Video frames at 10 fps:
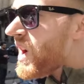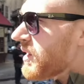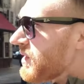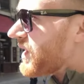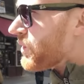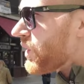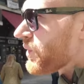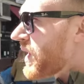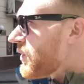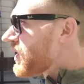around me, they're all
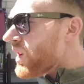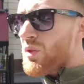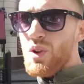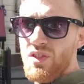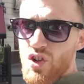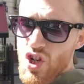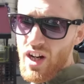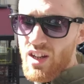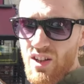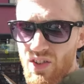wearing like winter
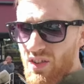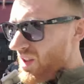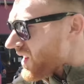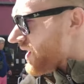jackets.